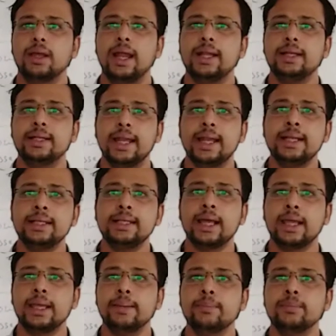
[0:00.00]
at
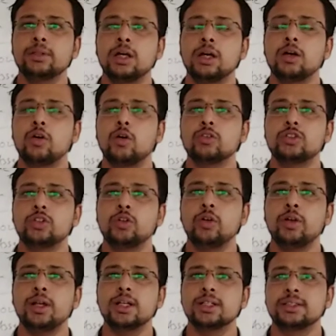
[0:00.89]
that time the
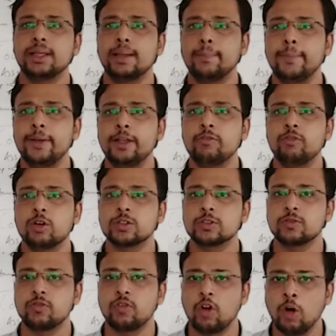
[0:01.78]
constituent assembly
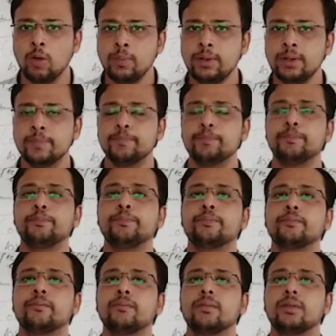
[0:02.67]
was formed
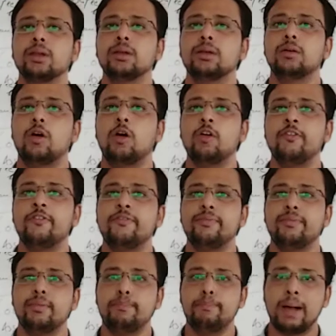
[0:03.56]
of
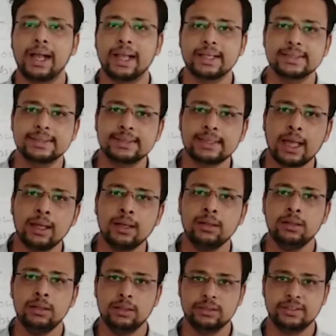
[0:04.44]

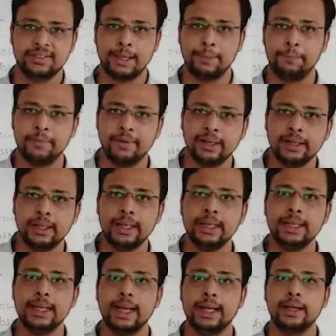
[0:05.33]
Pakistan
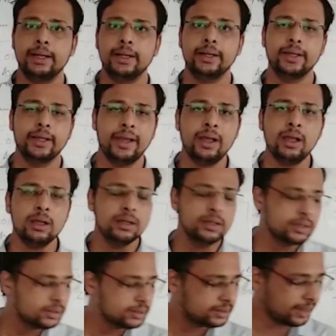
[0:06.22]
separately and India
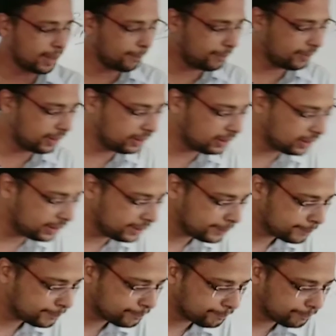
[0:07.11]

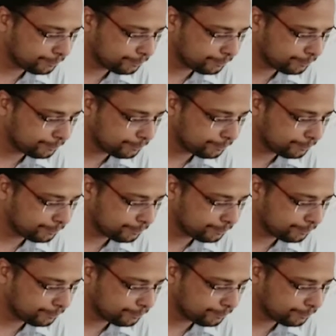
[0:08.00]
separately.